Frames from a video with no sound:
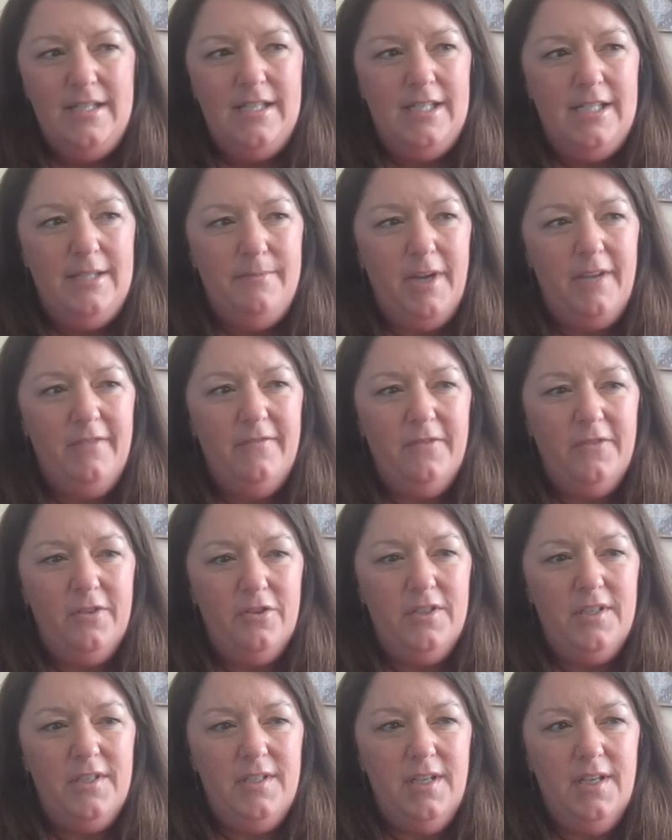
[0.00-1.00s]
Uh, my
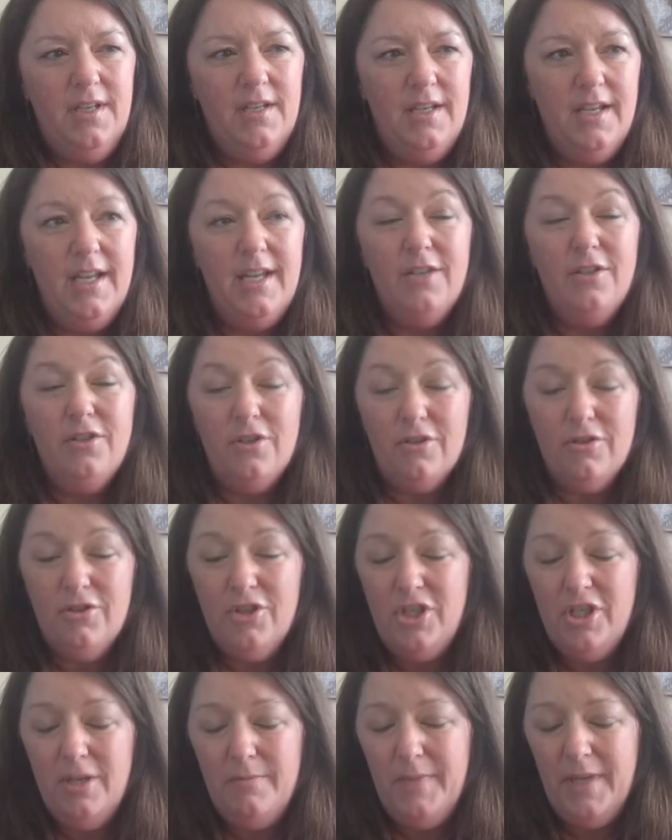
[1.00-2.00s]
first
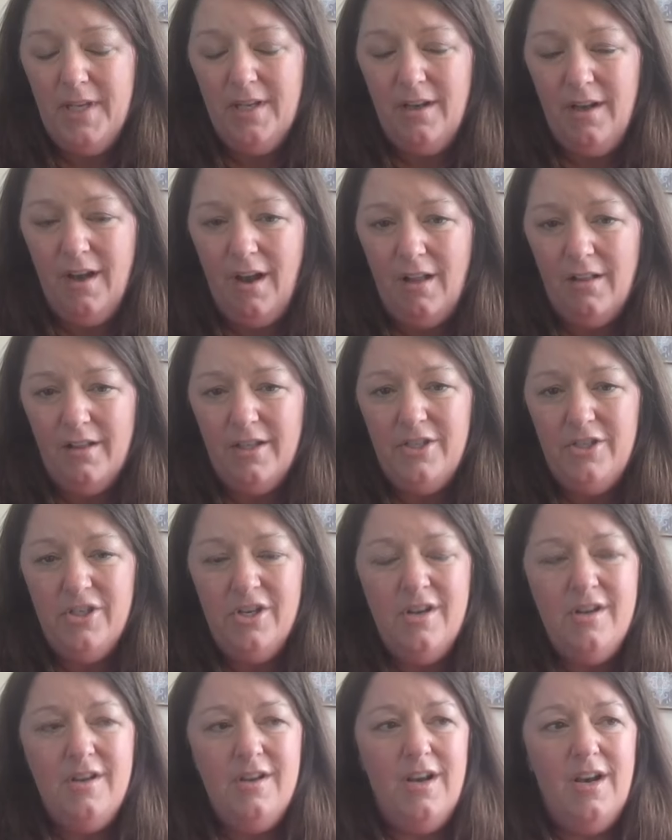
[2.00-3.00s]
internship in
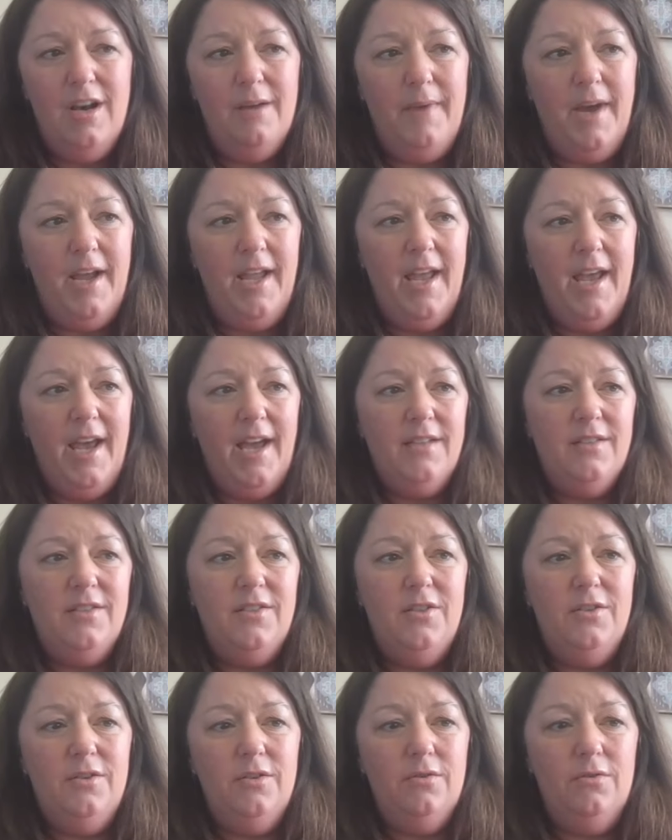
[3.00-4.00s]
college, um, I had
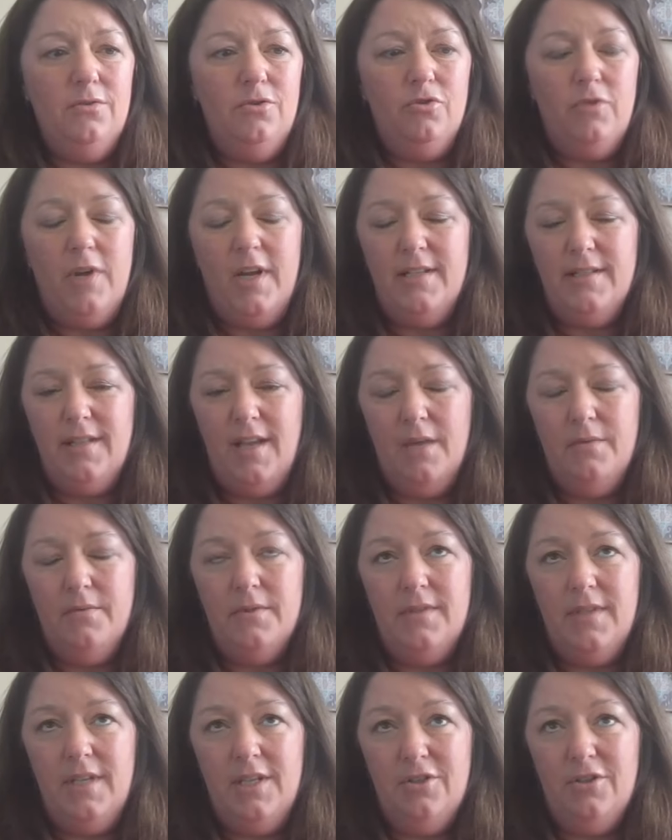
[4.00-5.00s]
to dress. I
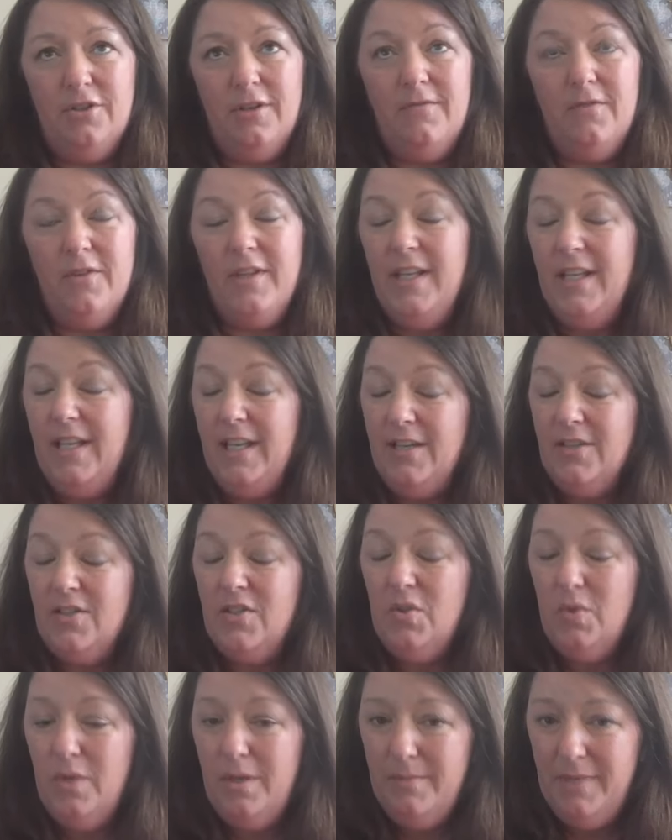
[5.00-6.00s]
was interning for the Indiana
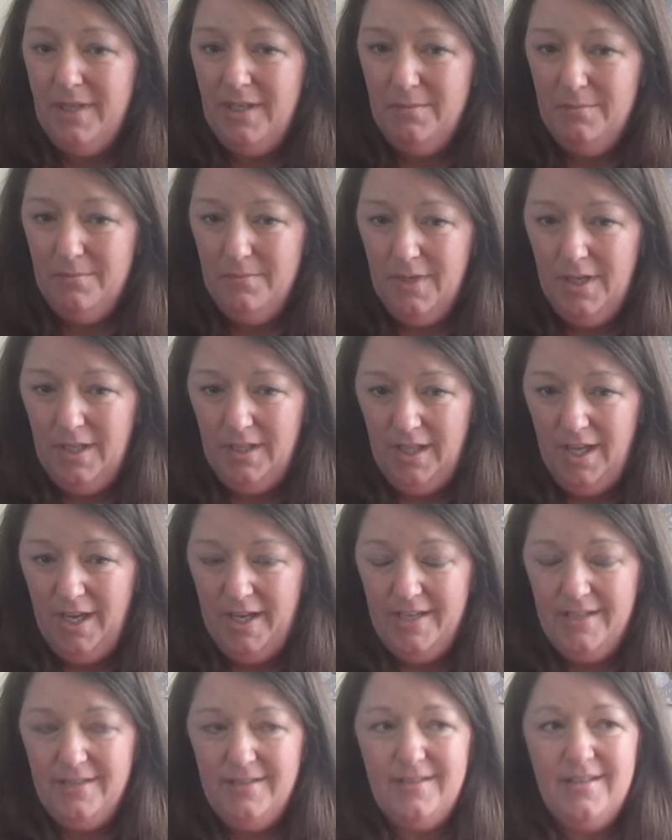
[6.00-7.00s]
Soybean
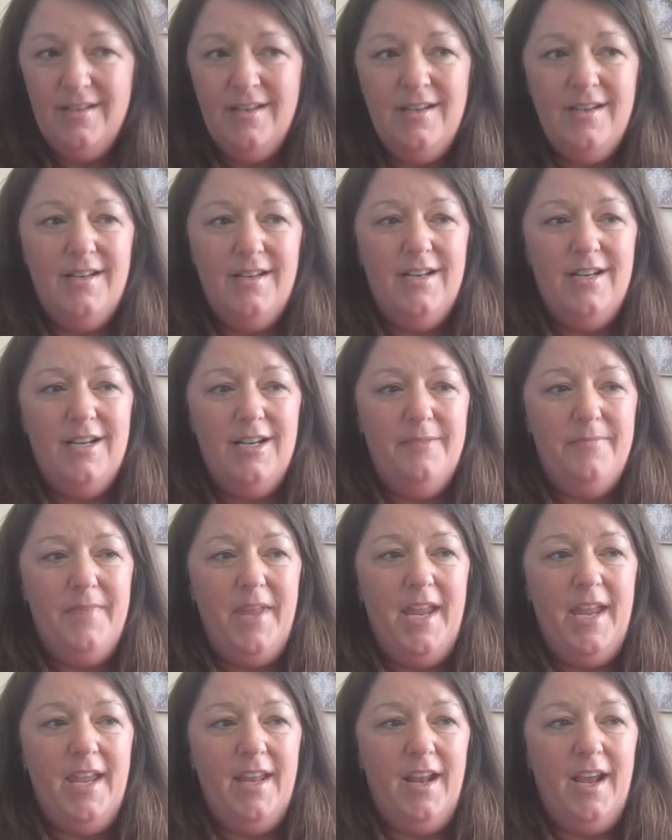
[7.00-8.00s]
Alliance, um,
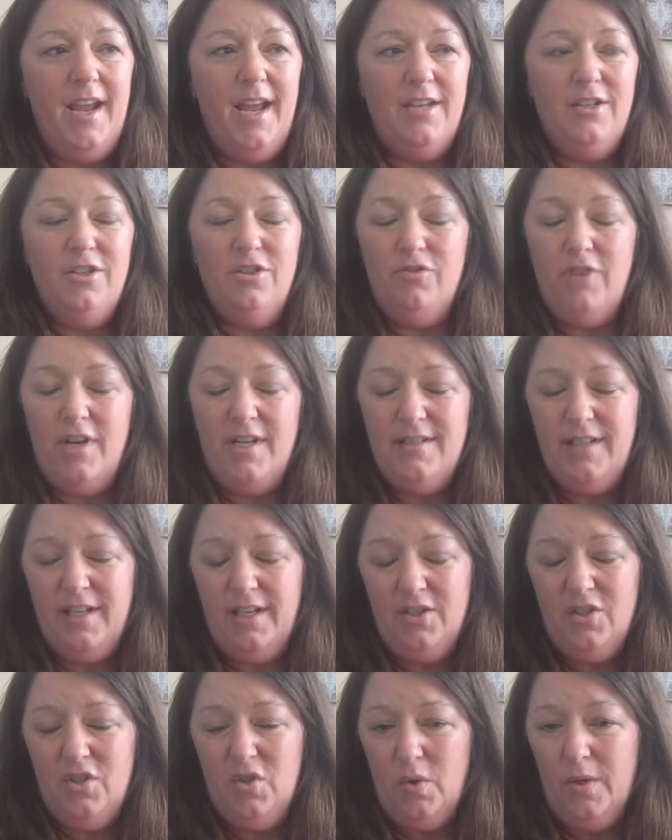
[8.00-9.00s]
and I had to dress
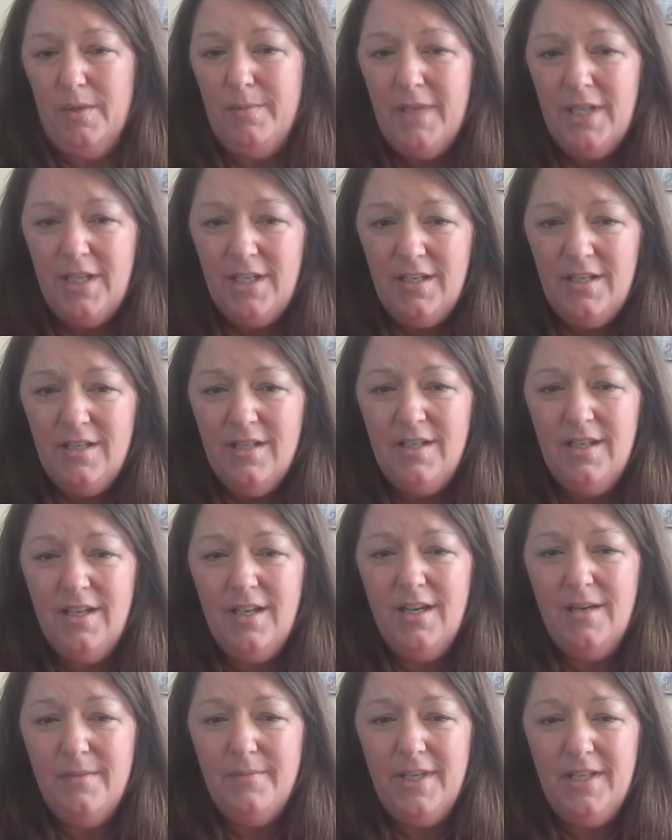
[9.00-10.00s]
like a soybean
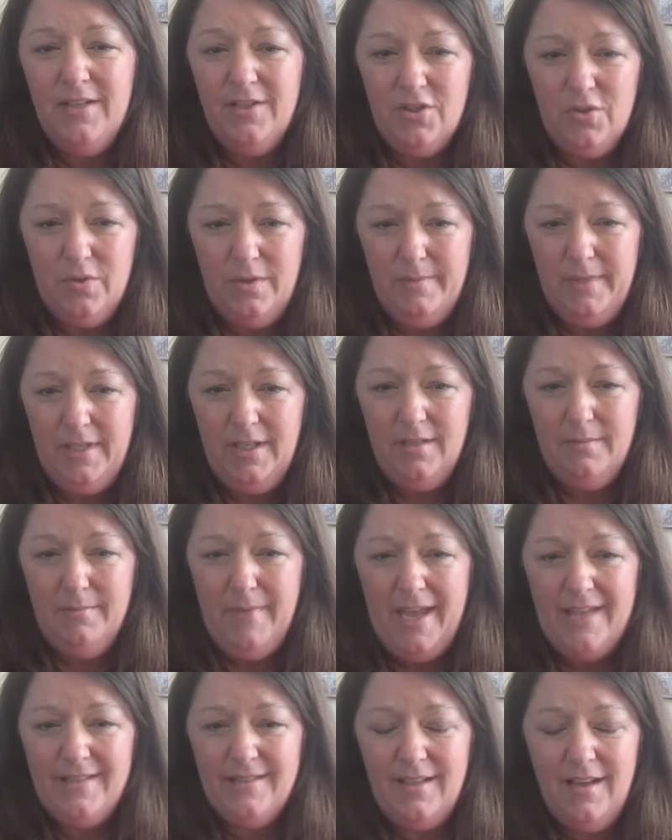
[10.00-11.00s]
um, in the soybean
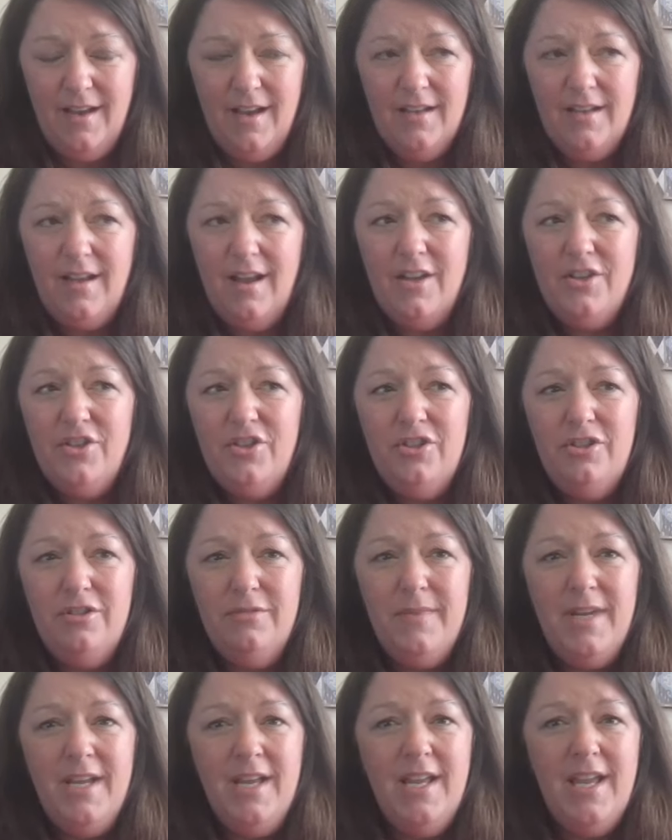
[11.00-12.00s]
mascot
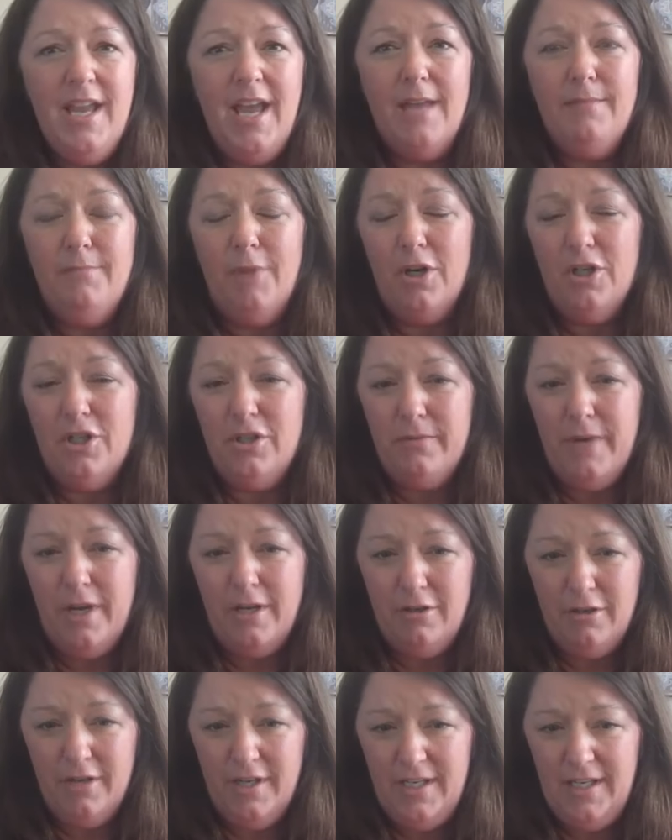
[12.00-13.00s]
costume and march
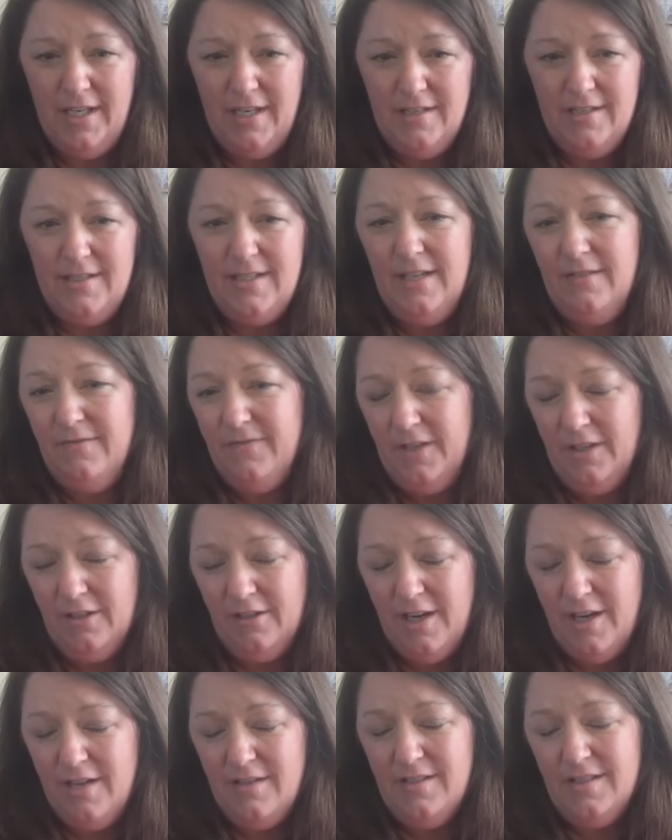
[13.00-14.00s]
around our Indiana State
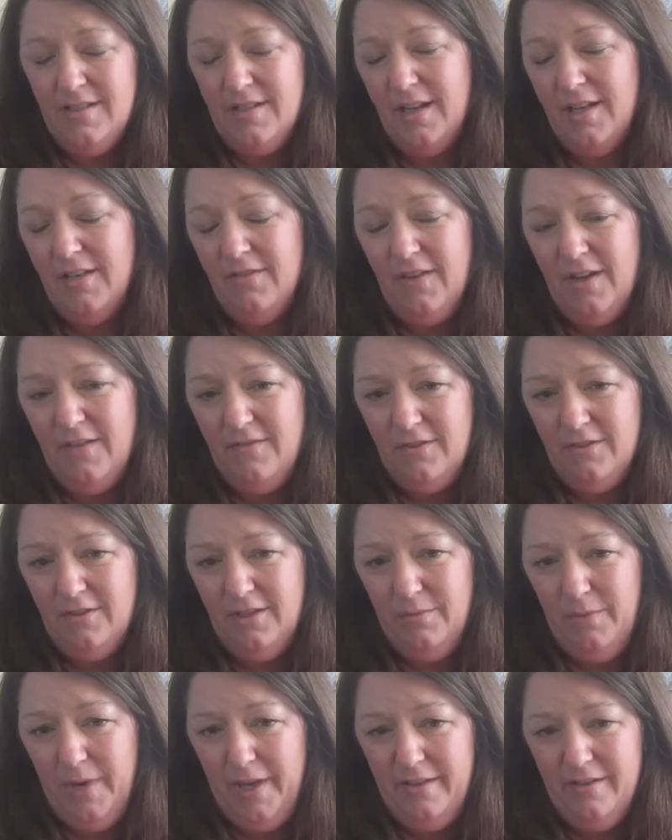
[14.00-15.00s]
Fairgrounds in 95
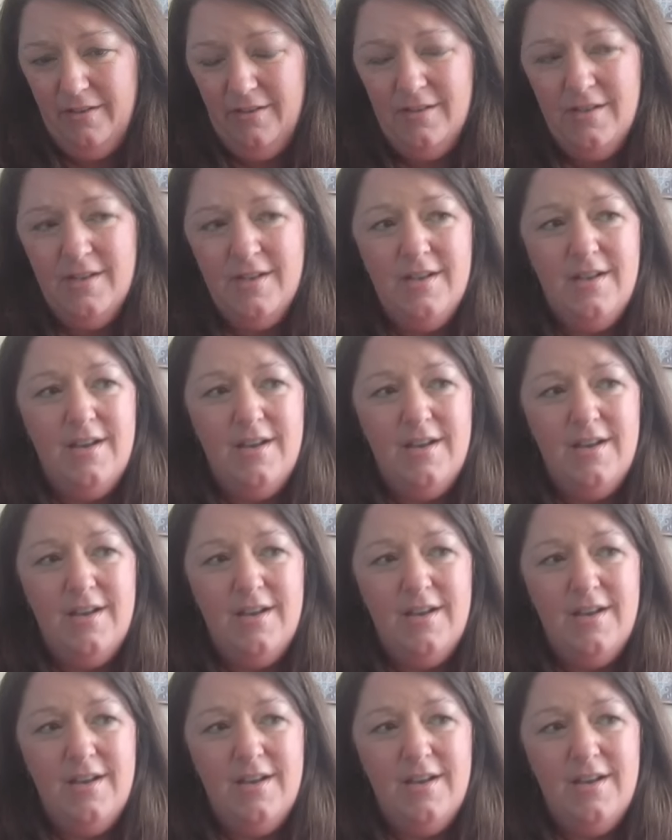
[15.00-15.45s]
degree weather.